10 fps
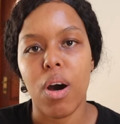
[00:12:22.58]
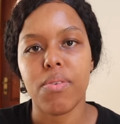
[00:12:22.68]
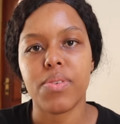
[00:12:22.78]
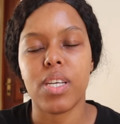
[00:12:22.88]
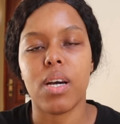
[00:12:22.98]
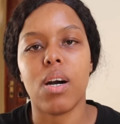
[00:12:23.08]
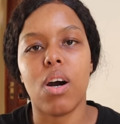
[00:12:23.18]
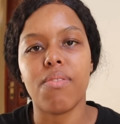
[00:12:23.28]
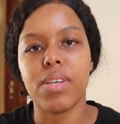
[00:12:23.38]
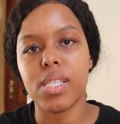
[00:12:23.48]
after
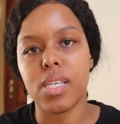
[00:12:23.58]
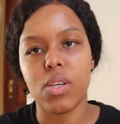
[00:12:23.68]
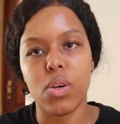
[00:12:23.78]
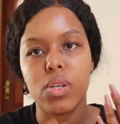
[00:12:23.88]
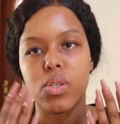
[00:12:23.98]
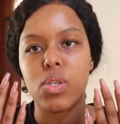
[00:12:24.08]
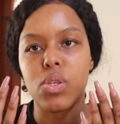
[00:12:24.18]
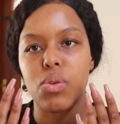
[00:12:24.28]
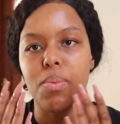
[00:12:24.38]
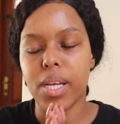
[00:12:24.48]
obviously going
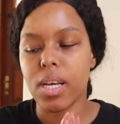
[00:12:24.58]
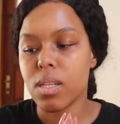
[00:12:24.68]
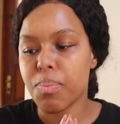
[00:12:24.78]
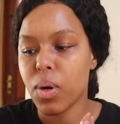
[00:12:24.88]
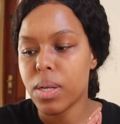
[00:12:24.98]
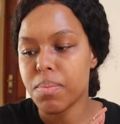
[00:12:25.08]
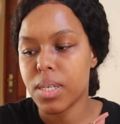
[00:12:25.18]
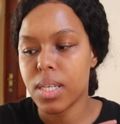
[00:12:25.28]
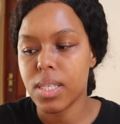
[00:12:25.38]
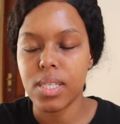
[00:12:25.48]
to my nail
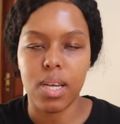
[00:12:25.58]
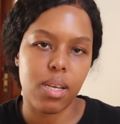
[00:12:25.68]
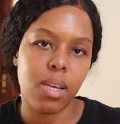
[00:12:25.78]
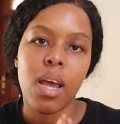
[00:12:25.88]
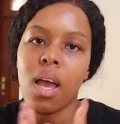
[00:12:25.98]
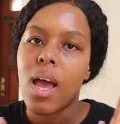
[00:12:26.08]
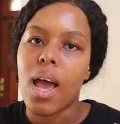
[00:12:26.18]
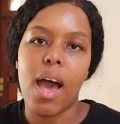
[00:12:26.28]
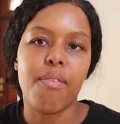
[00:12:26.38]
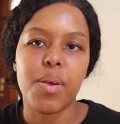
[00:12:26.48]
appointment and
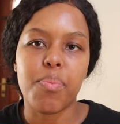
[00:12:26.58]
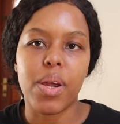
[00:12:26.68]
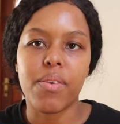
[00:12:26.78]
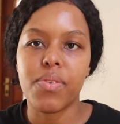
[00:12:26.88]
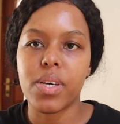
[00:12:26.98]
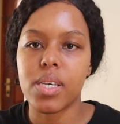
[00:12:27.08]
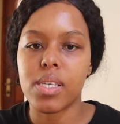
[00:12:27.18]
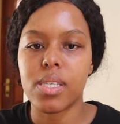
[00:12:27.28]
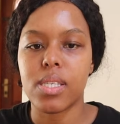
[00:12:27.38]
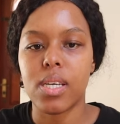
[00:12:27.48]
having
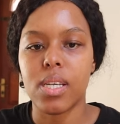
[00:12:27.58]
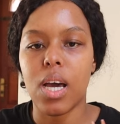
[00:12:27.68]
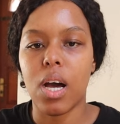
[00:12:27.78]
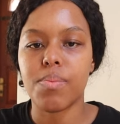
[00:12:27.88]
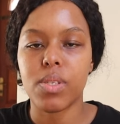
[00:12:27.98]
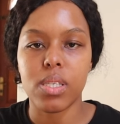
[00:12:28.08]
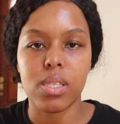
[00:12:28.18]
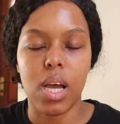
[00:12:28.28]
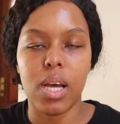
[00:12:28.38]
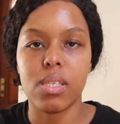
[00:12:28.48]
breakfast, and now I'm just
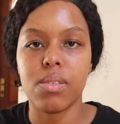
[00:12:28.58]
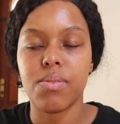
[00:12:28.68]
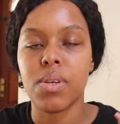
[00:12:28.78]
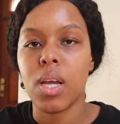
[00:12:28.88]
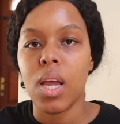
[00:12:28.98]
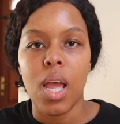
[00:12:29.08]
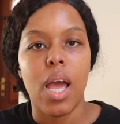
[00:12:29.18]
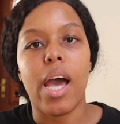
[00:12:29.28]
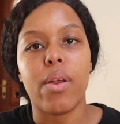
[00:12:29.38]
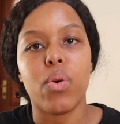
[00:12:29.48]
kind of
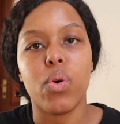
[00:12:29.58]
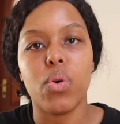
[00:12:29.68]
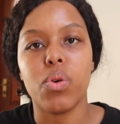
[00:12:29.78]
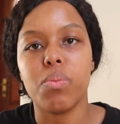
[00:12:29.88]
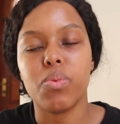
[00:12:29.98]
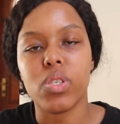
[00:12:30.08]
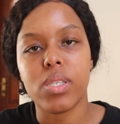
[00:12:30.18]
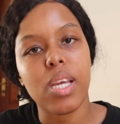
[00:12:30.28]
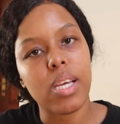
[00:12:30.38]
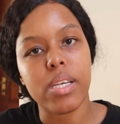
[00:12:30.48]
at home,
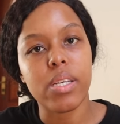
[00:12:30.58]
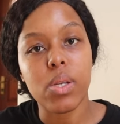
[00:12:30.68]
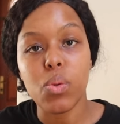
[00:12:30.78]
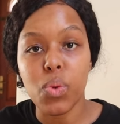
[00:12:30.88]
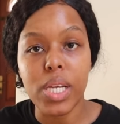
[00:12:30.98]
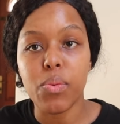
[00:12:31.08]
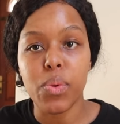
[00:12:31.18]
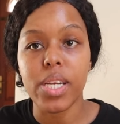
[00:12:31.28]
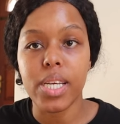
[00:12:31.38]
just taking it really, really